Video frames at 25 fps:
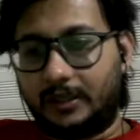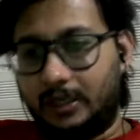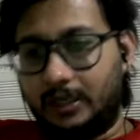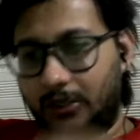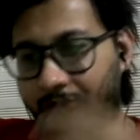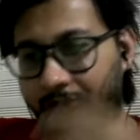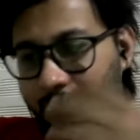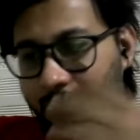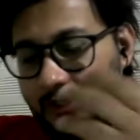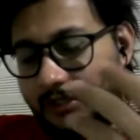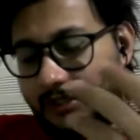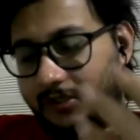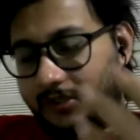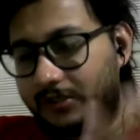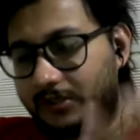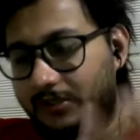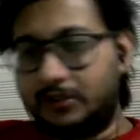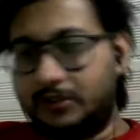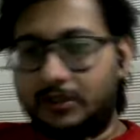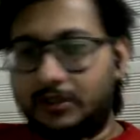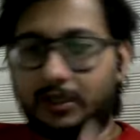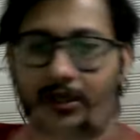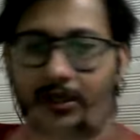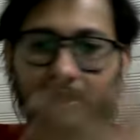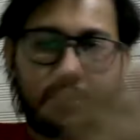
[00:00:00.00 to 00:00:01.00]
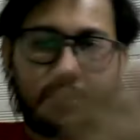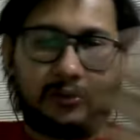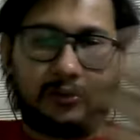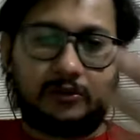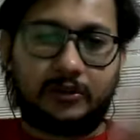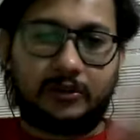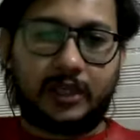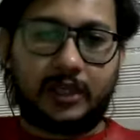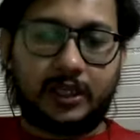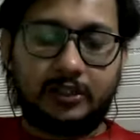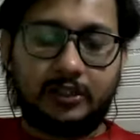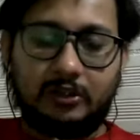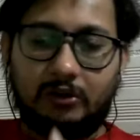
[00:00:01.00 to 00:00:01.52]
innovation, and
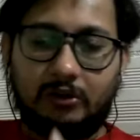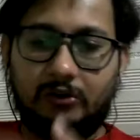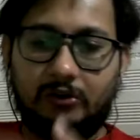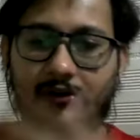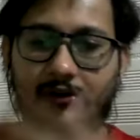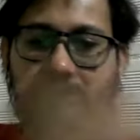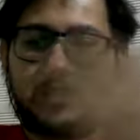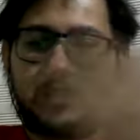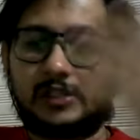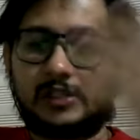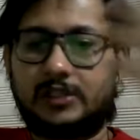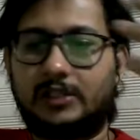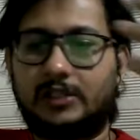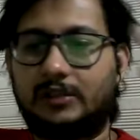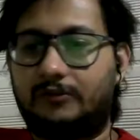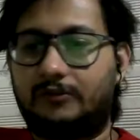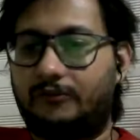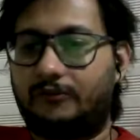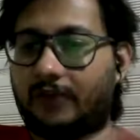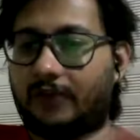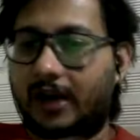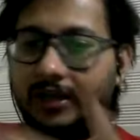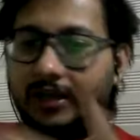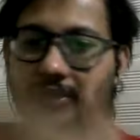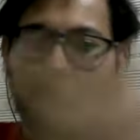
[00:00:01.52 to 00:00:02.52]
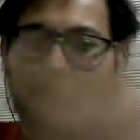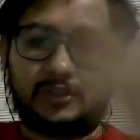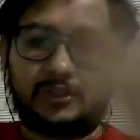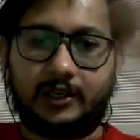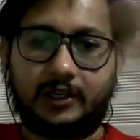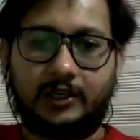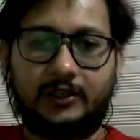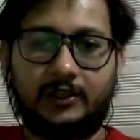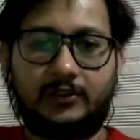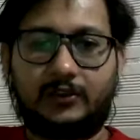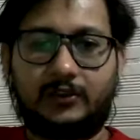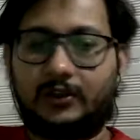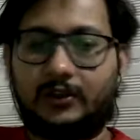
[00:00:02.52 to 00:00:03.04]
technology,
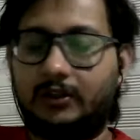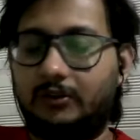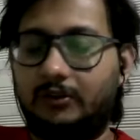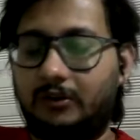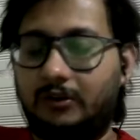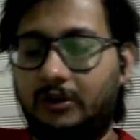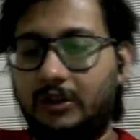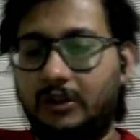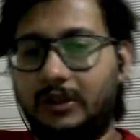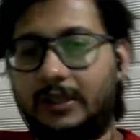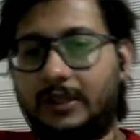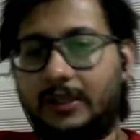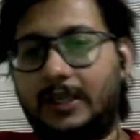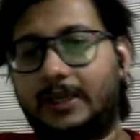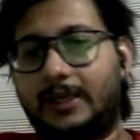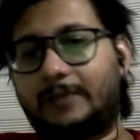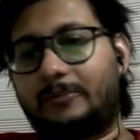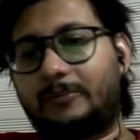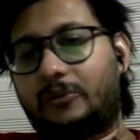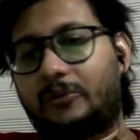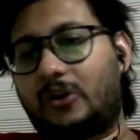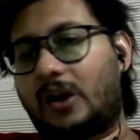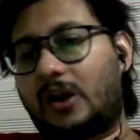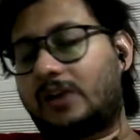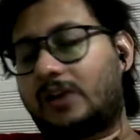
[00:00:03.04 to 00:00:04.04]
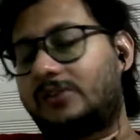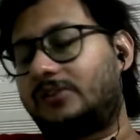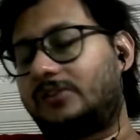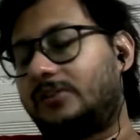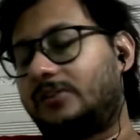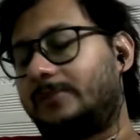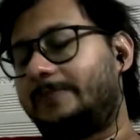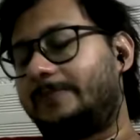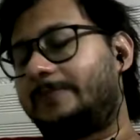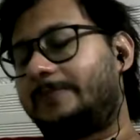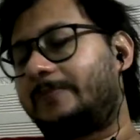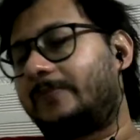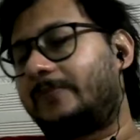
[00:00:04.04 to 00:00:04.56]
factories, all that
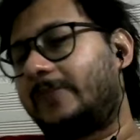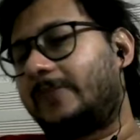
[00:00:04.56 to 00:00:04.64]
production.